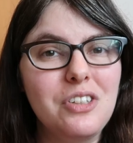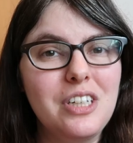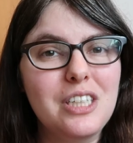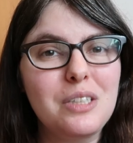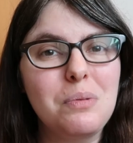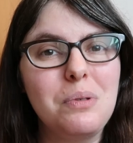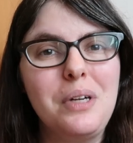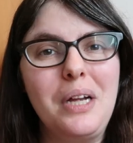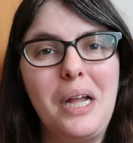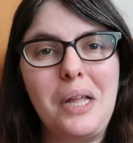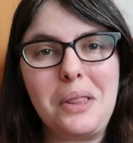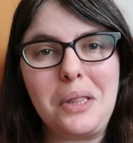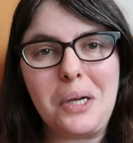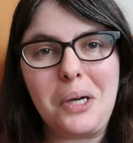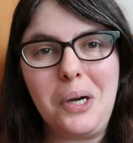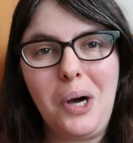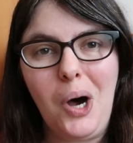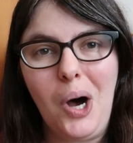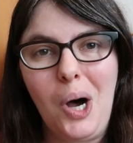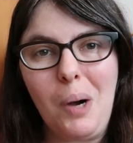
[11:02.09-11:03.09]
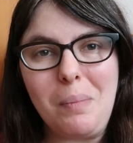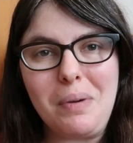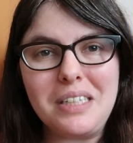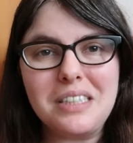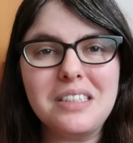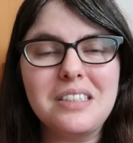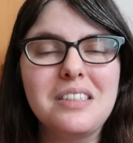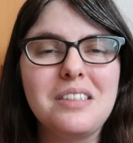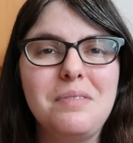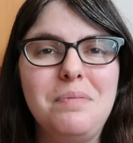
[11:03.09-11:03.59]
treats were in the
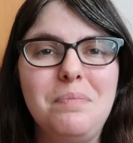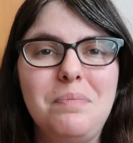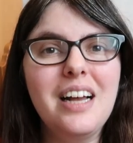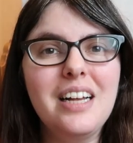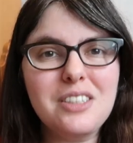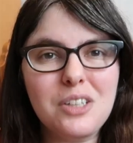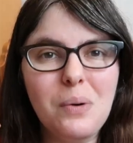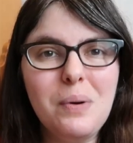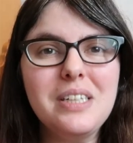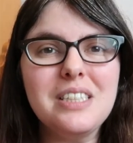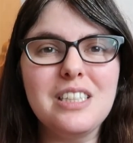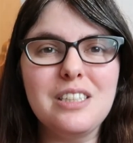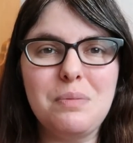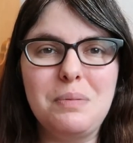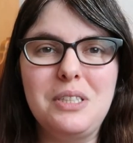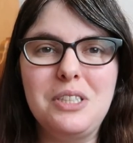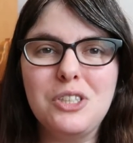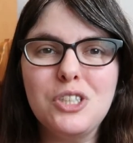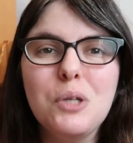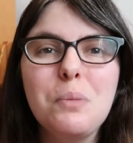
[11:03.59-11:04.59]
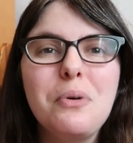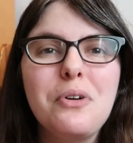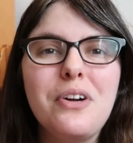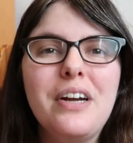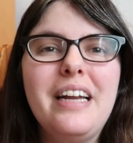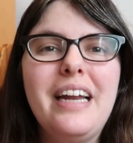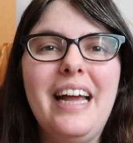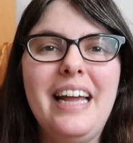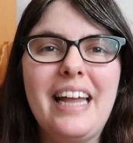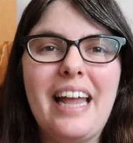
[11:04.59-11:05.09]
comments. As always, it's been super
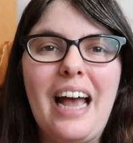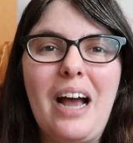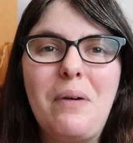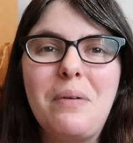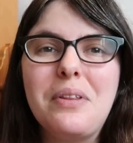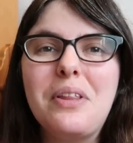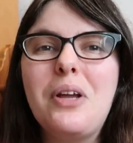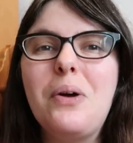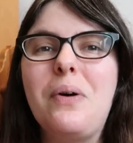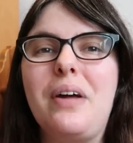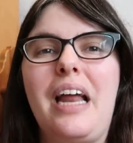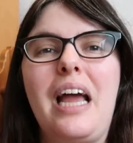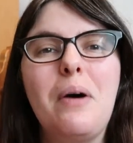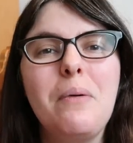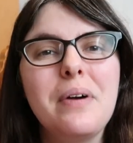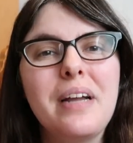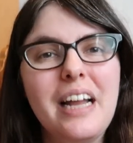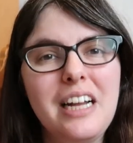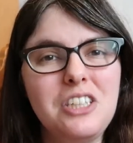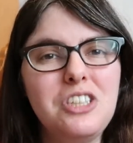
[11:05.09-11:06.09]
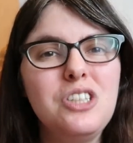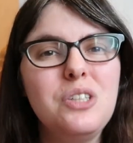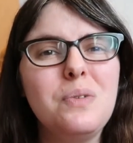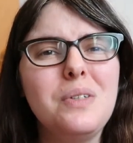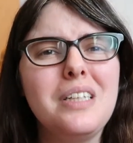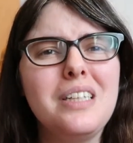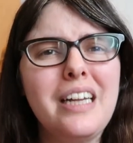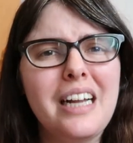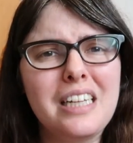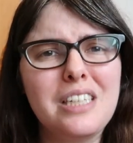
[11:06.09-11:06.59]
great hanging out with you and I will catch
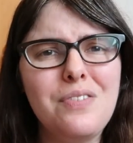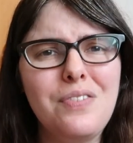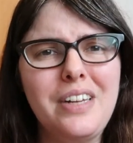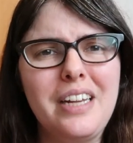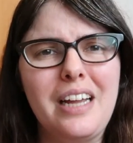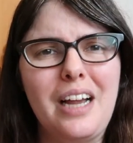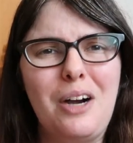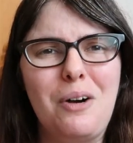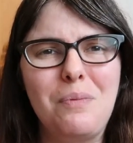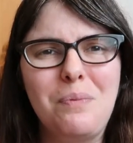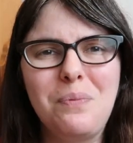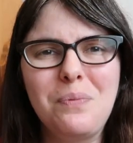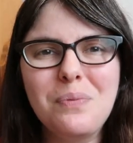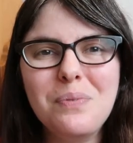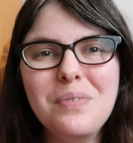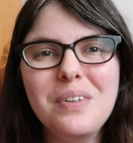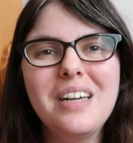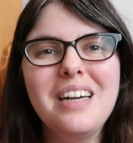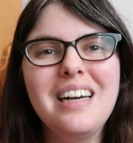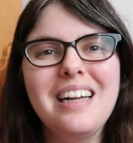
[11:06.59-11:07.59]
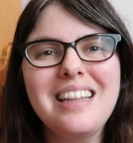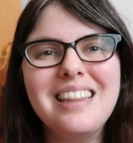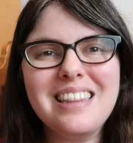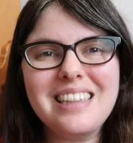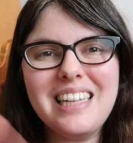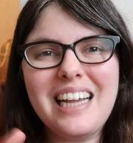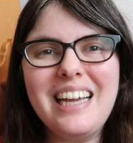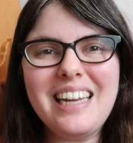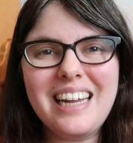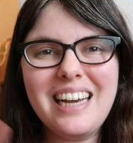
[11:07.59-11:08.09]
you in the next video.
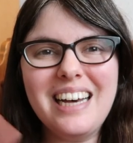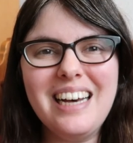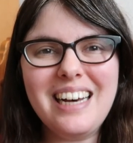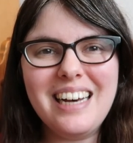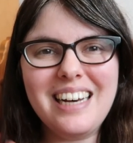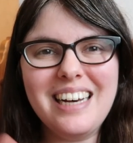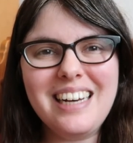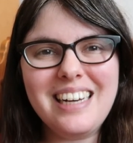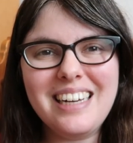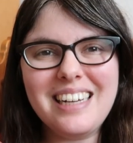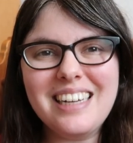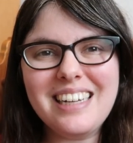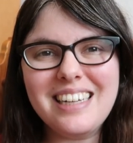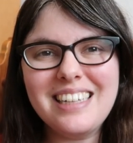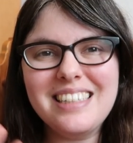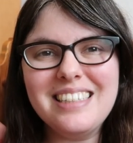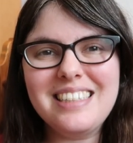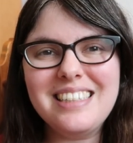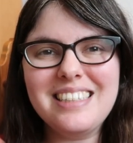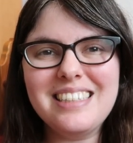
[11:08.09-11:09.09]
Later!